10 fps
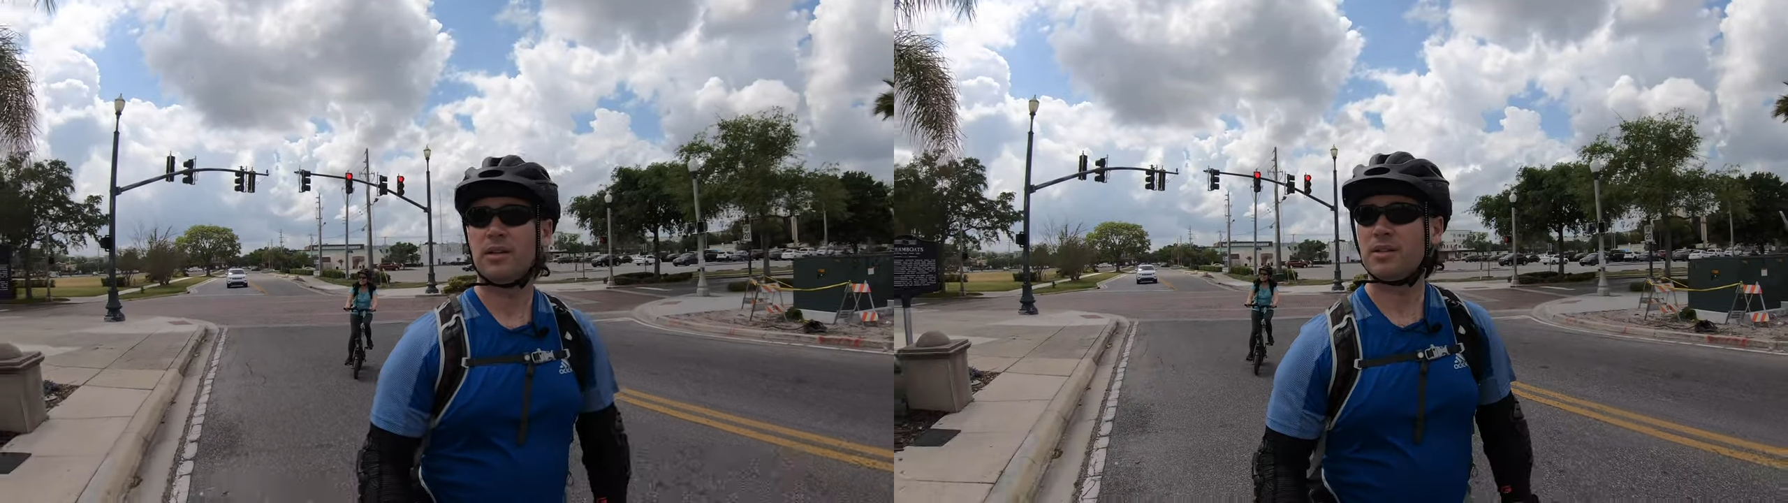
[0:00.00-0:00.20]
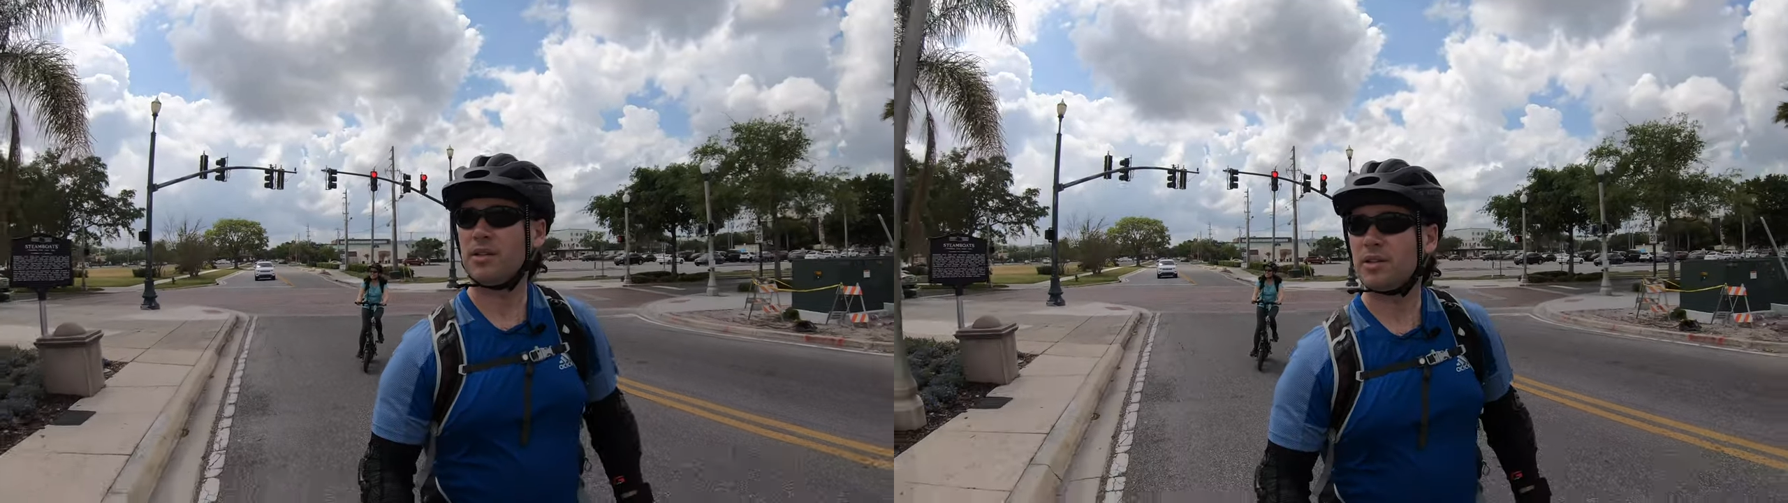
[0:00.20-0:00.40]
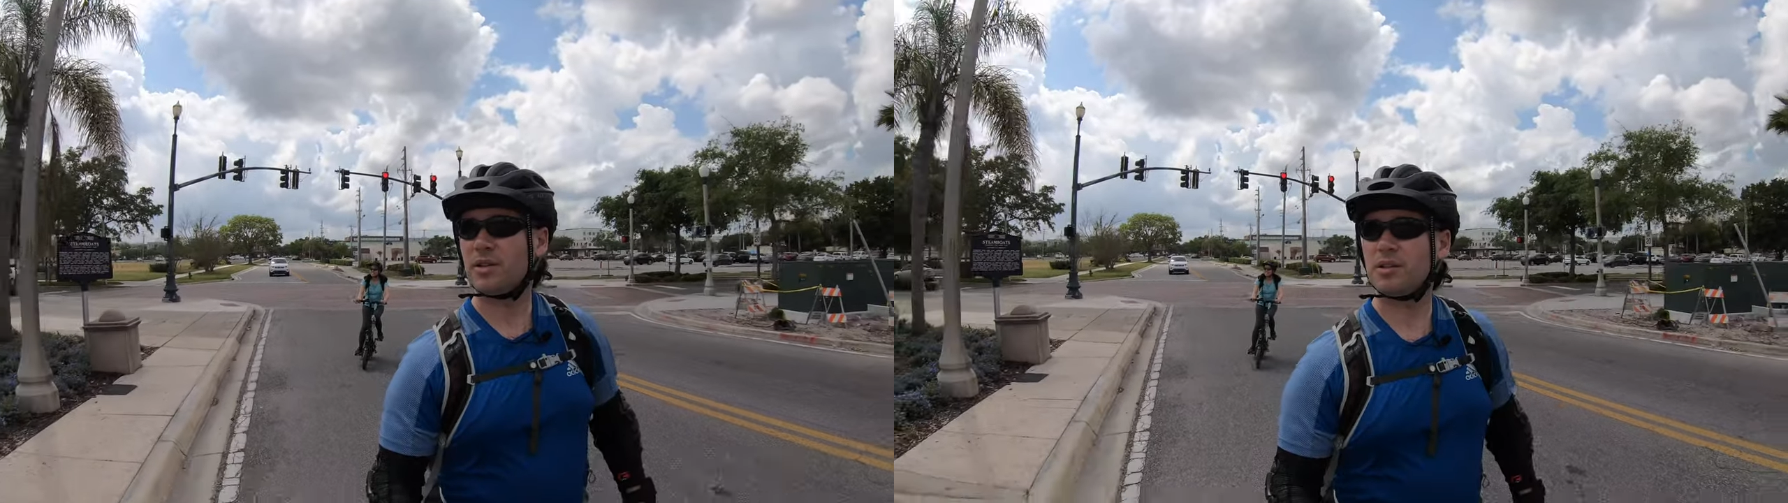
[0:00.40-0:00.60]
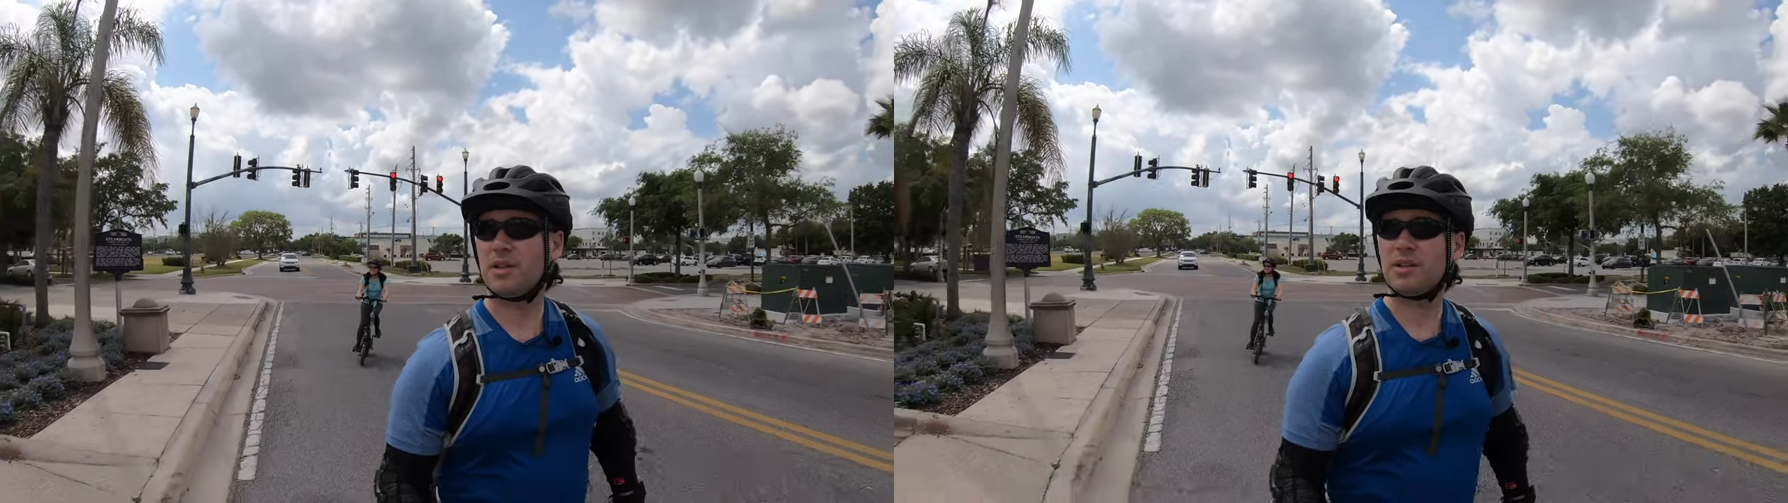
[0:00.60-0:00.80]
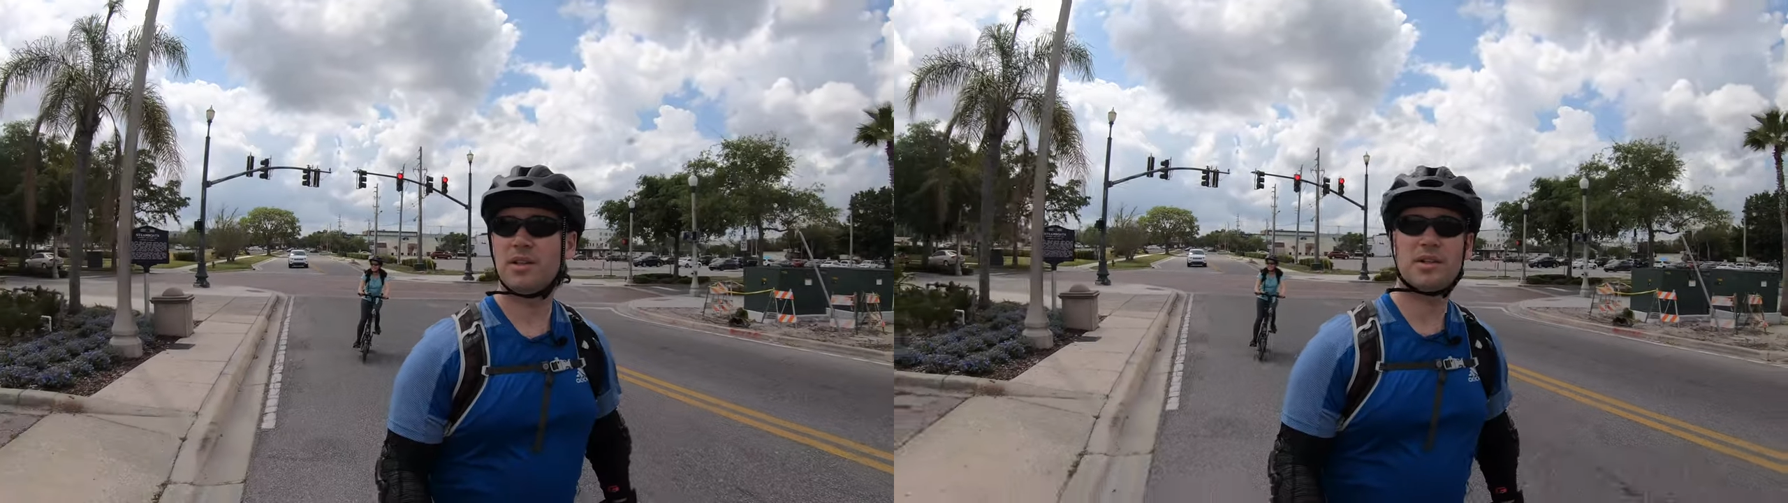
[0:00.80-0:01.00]
So this goes
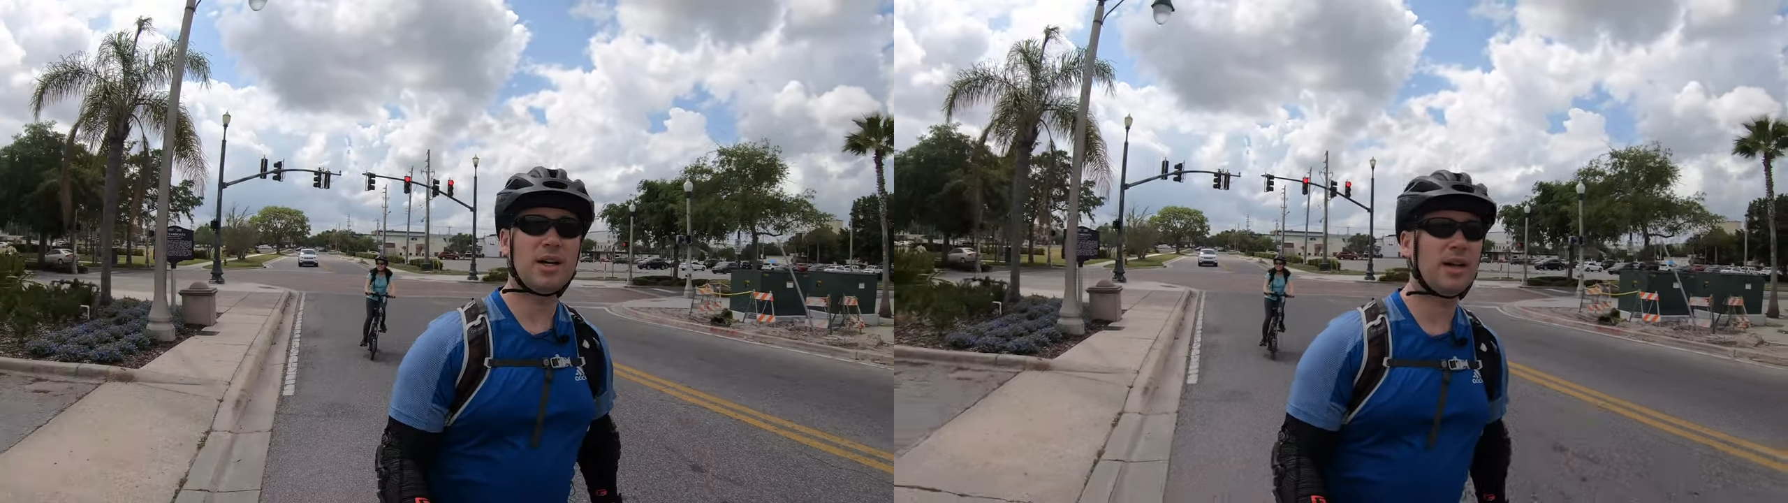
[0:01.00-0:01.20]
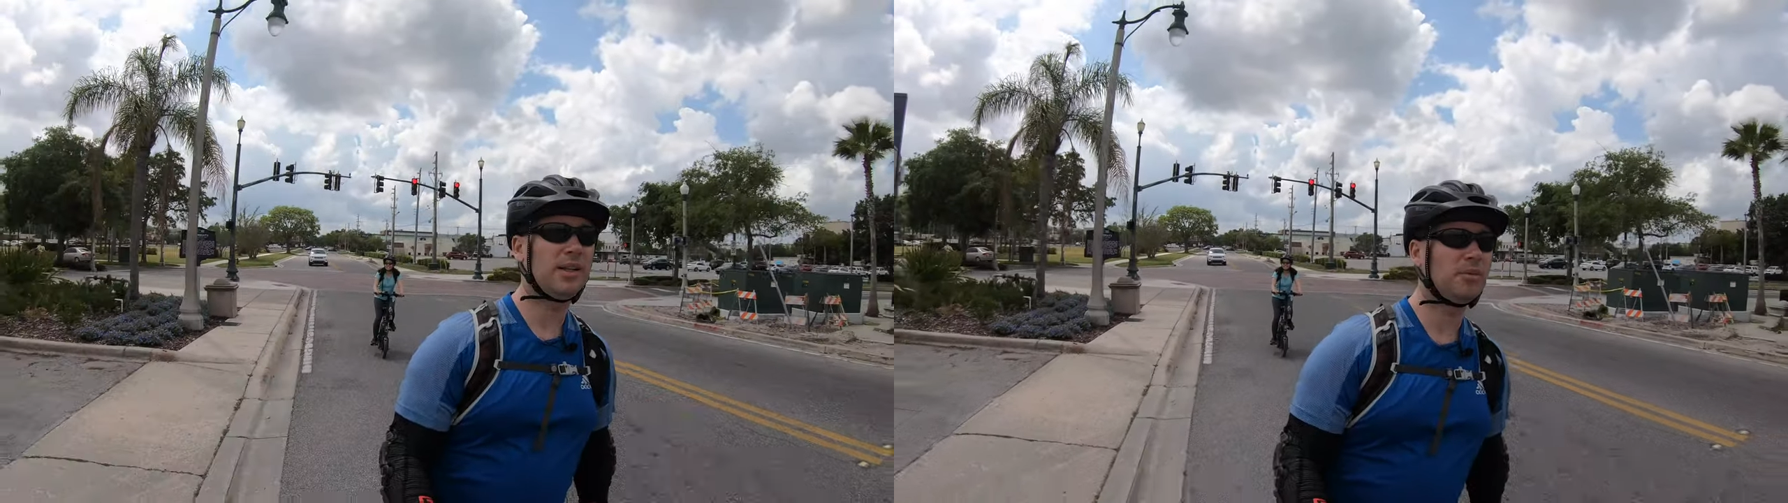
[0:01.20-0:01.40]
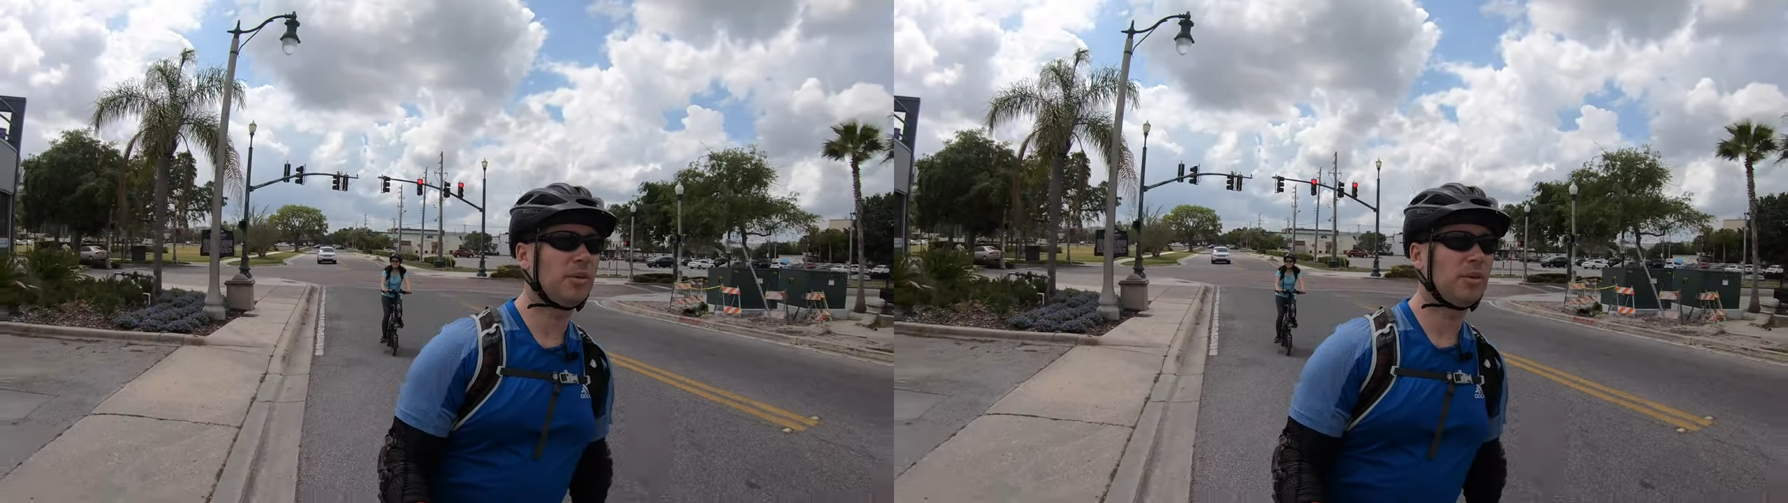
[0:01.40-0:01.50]
onto this island